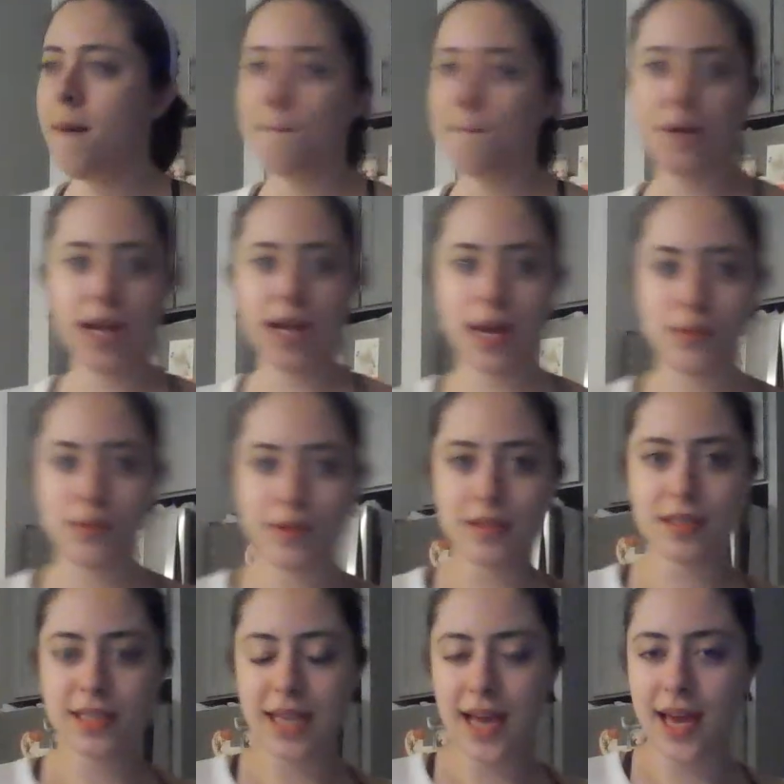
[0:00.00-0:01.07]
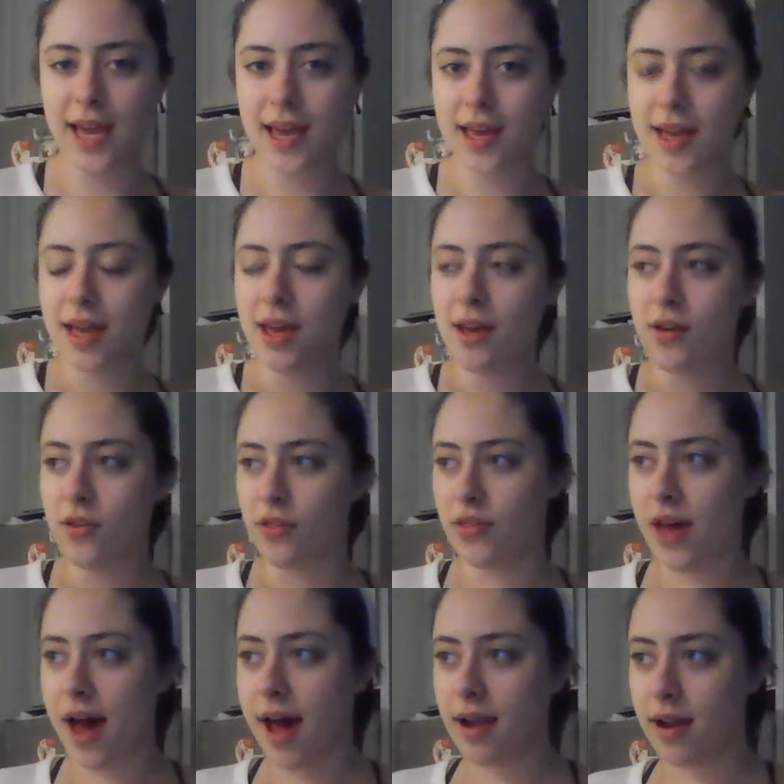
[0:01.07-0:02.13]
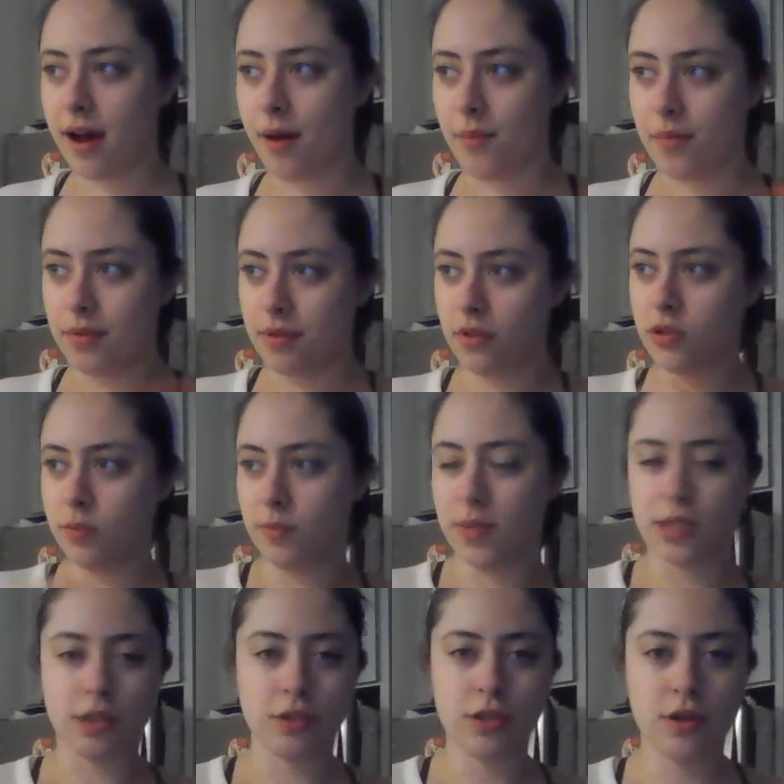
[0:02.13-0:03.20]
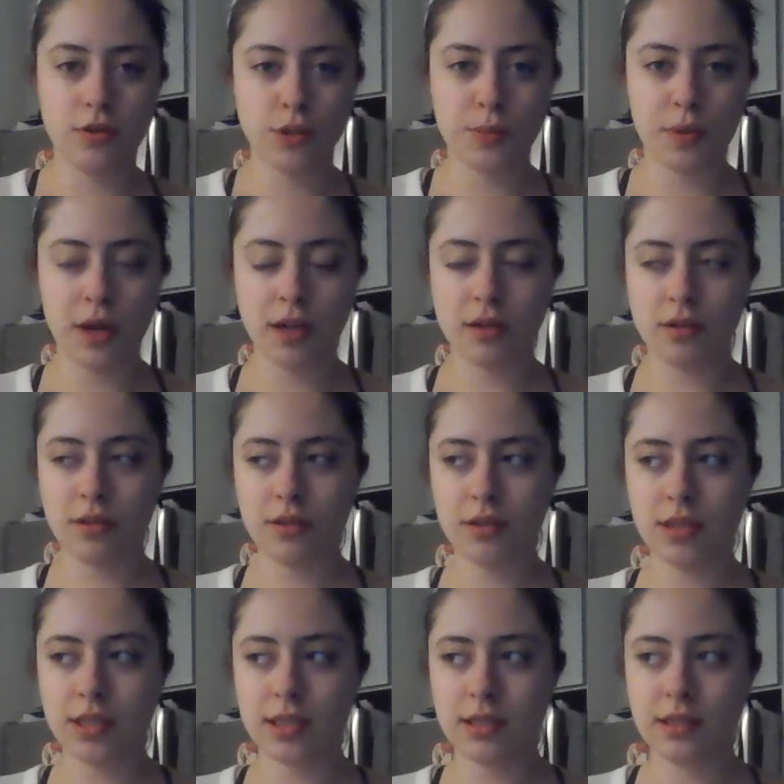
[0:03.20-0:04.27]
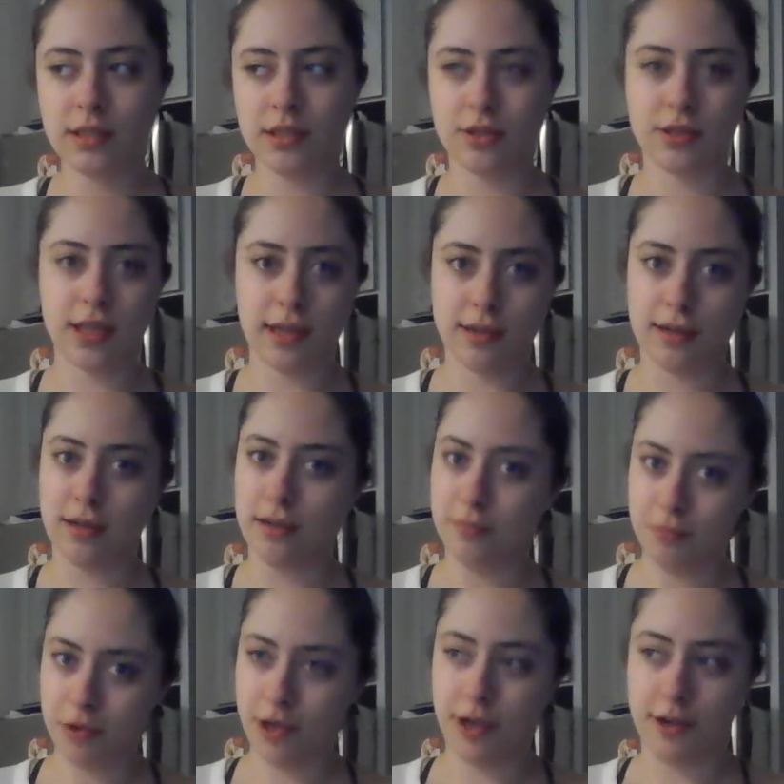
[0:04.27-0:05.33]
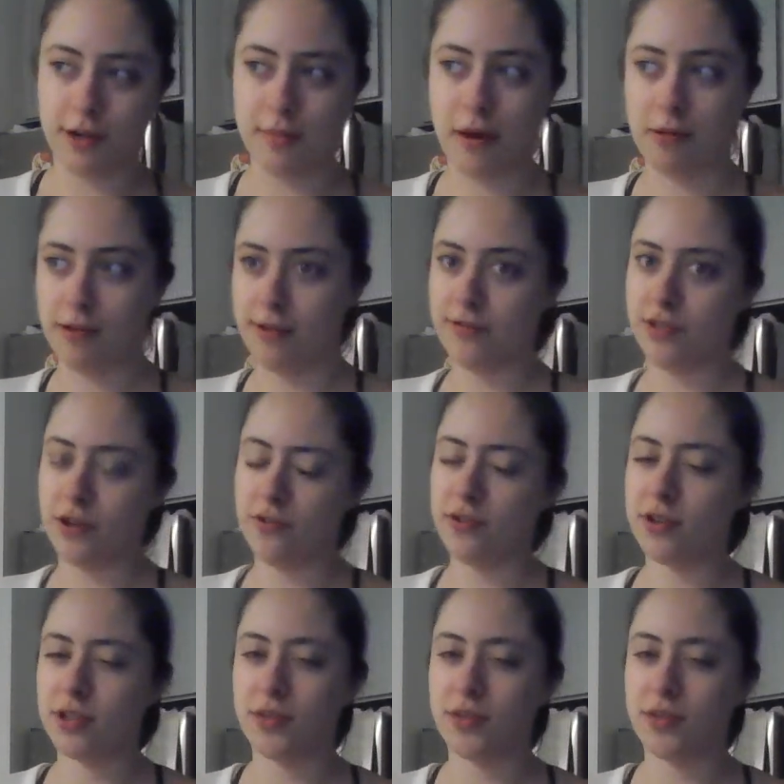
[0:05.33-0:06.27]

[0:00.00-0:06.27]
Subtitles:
But I will say that those mistletoe sprinkles, there's like a pretty good amount left over.